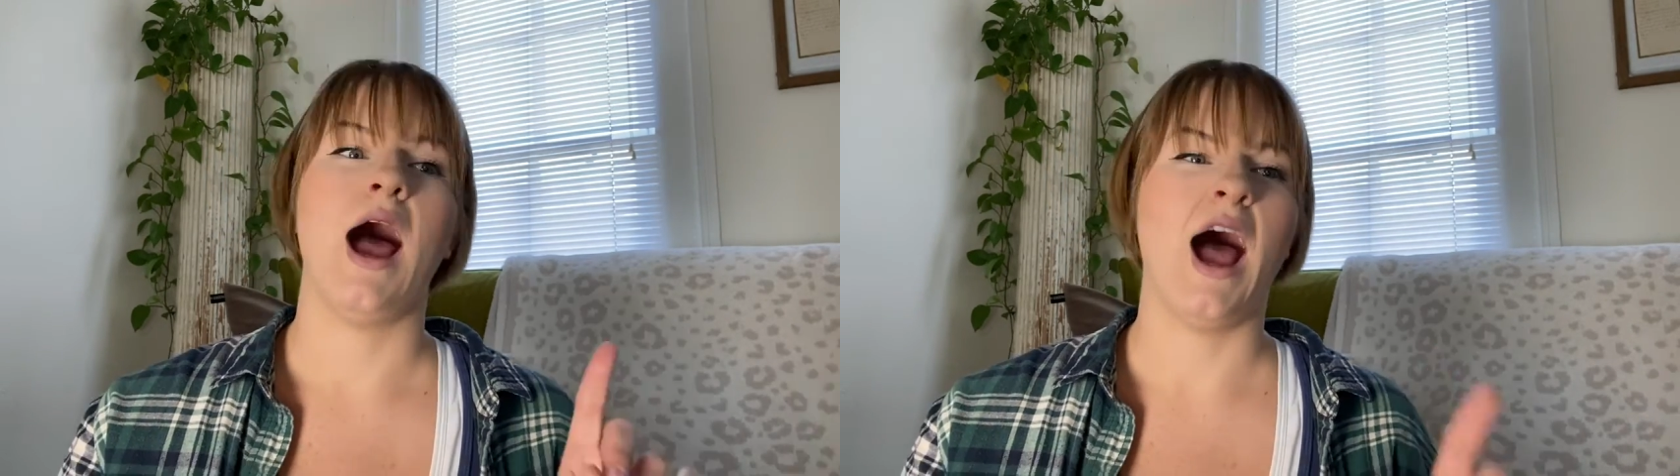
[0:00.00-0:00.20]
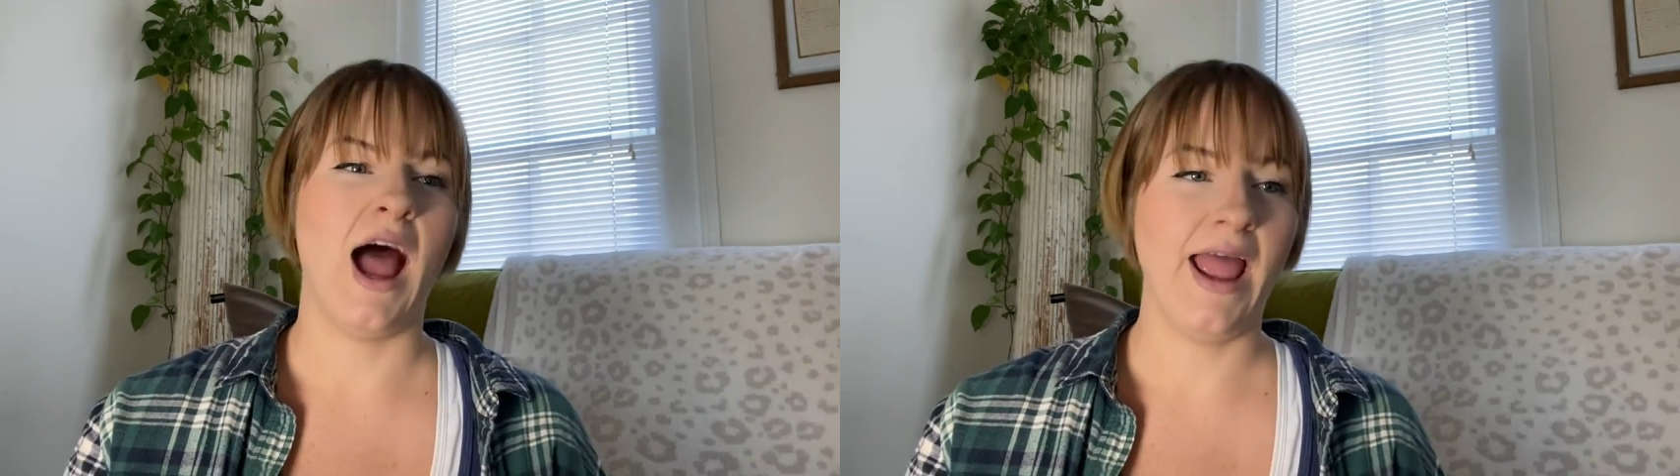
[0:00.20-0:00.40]

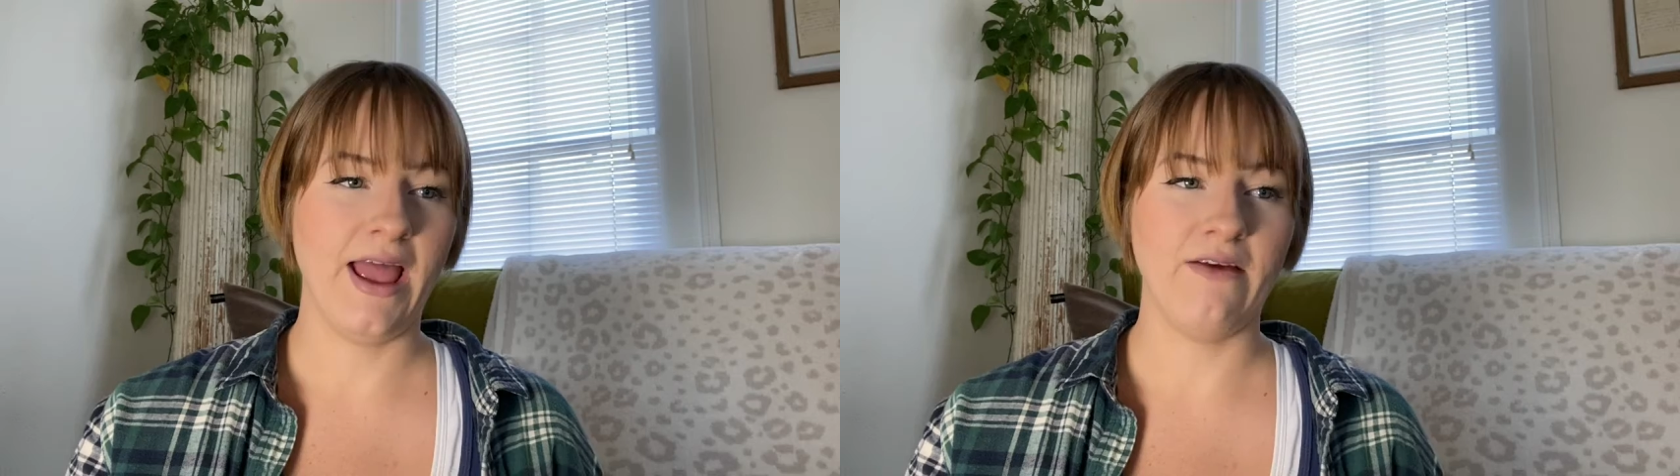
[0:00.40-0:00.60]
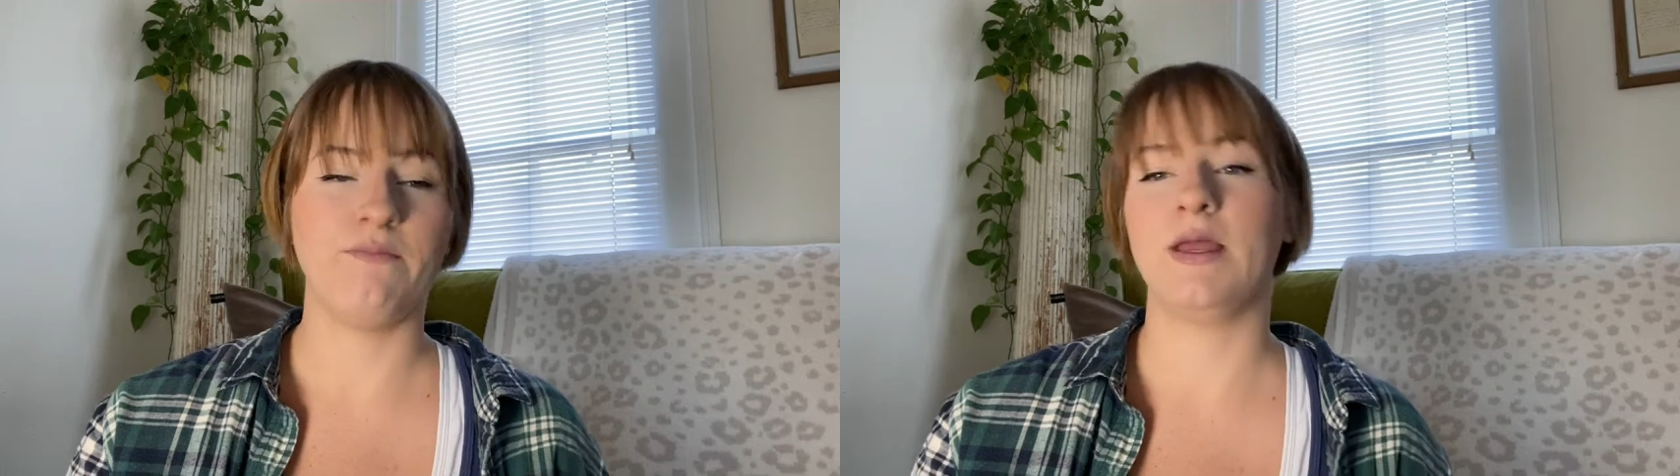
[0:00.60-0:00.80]
I
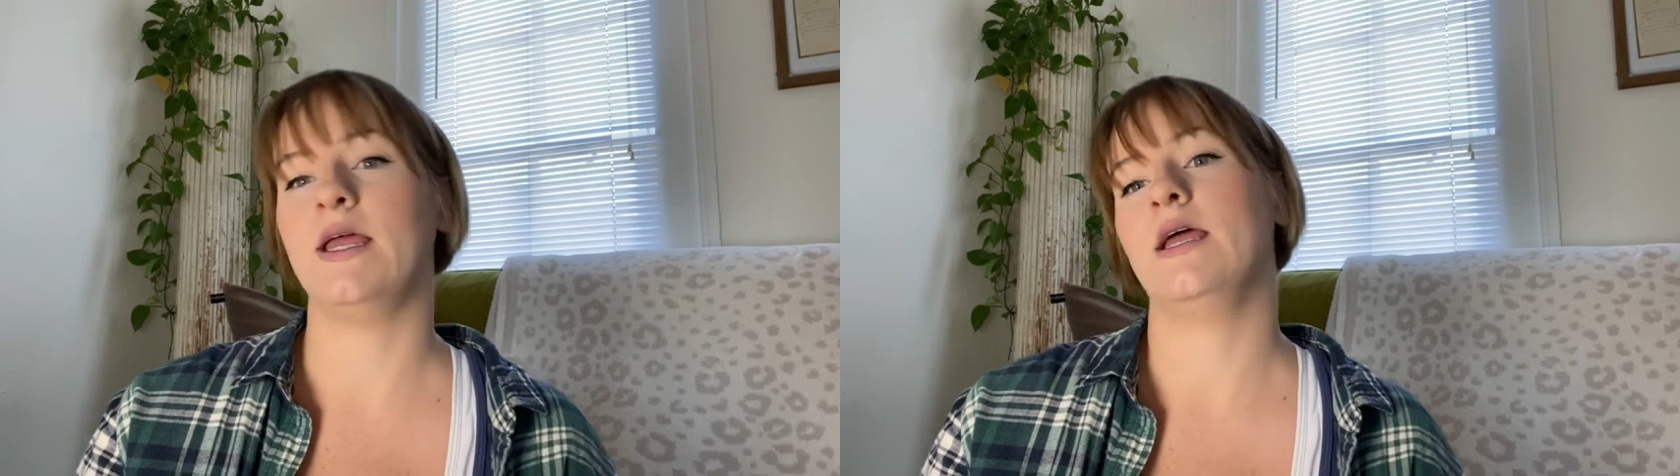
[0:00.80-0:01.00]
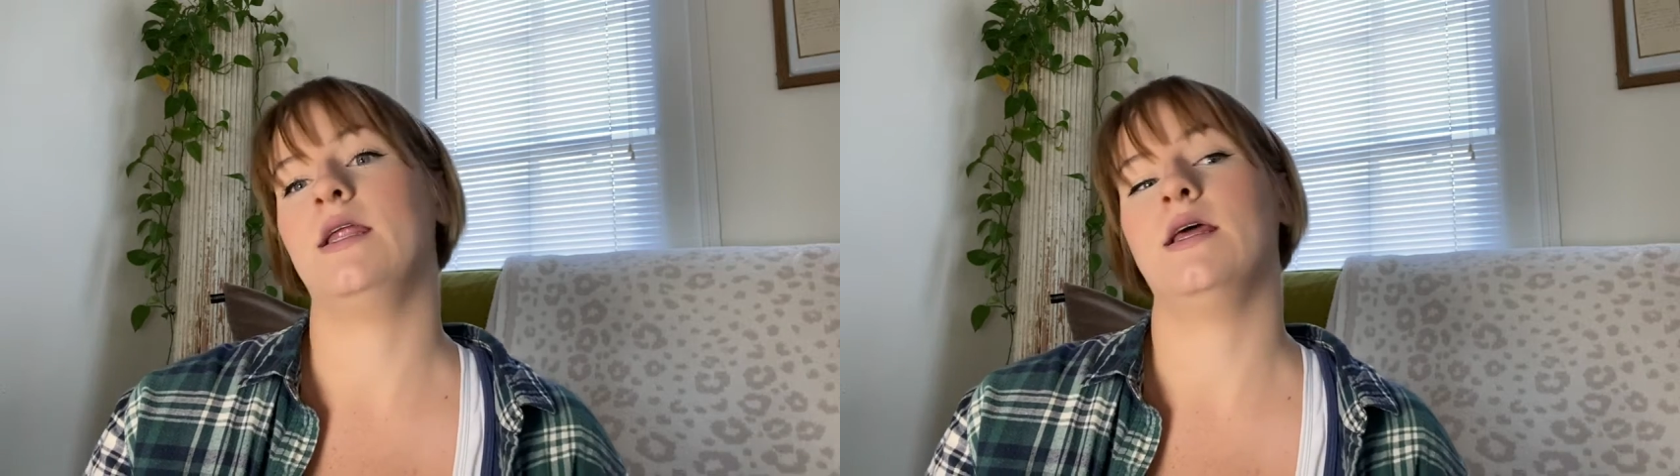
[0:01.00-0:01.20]
have
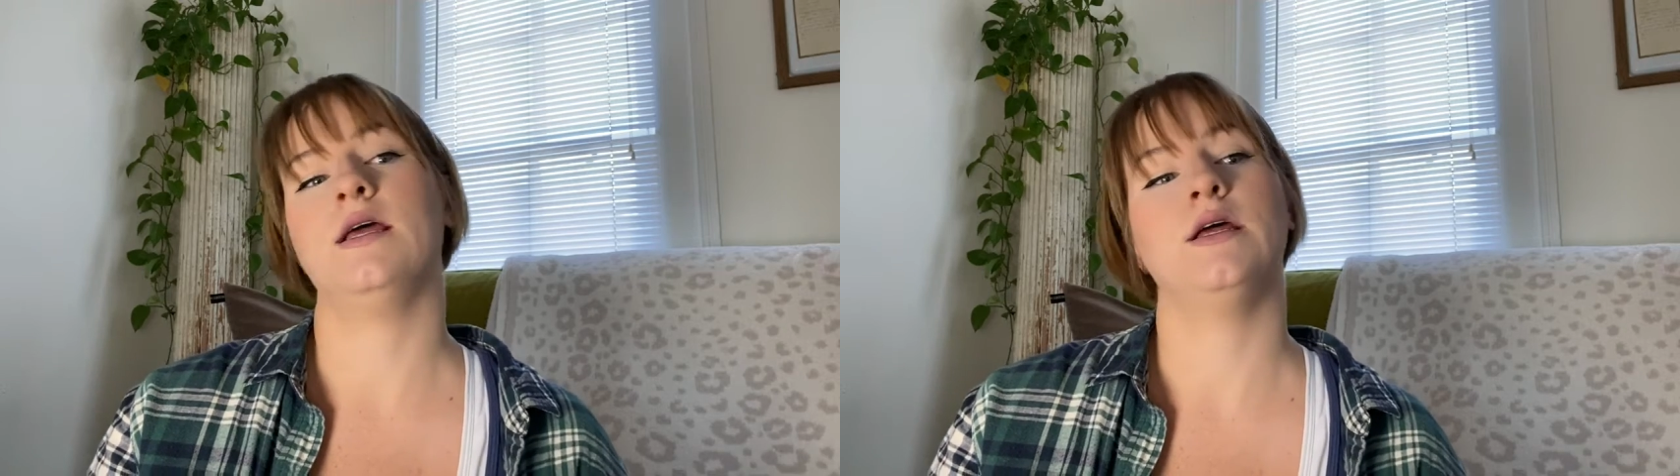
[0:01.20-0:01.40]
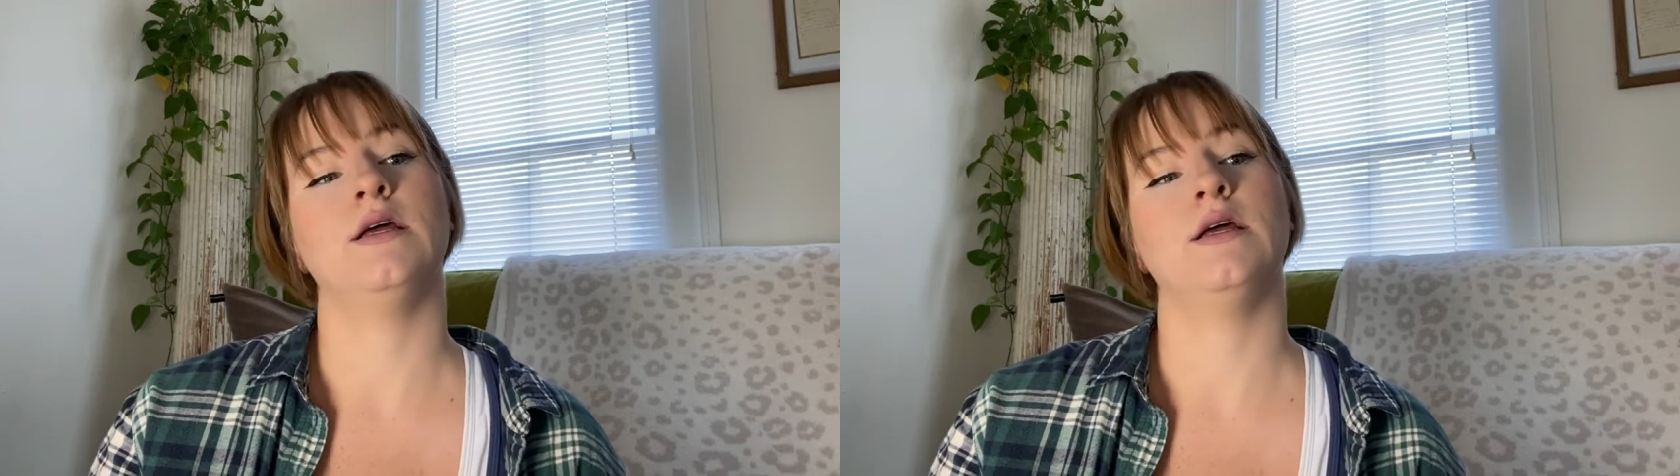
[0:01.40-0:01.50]
been